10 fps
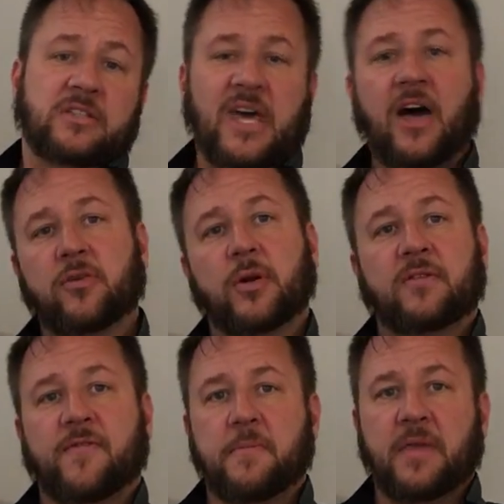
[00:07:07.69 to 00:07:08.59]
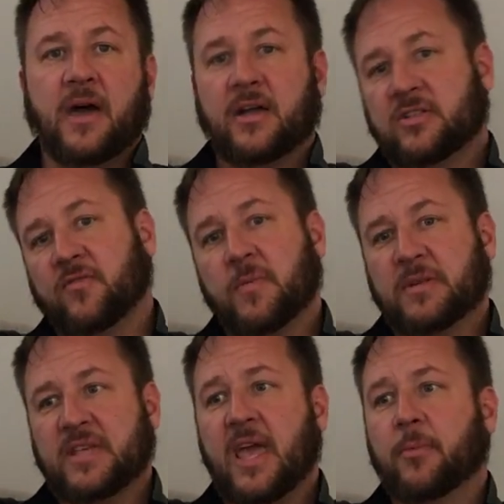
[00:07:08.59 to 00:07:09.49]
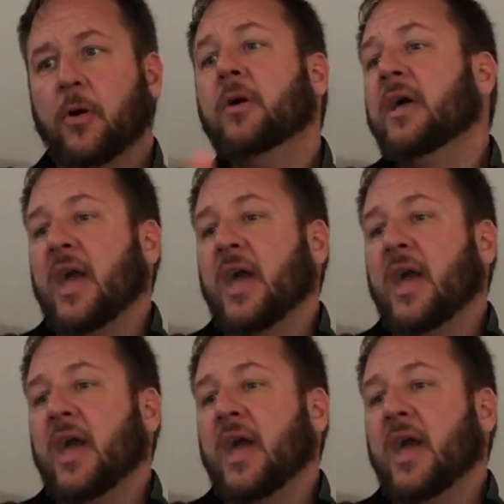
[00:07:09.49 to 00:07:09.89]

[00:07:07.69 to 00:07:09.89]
tether it from uh, to from the table,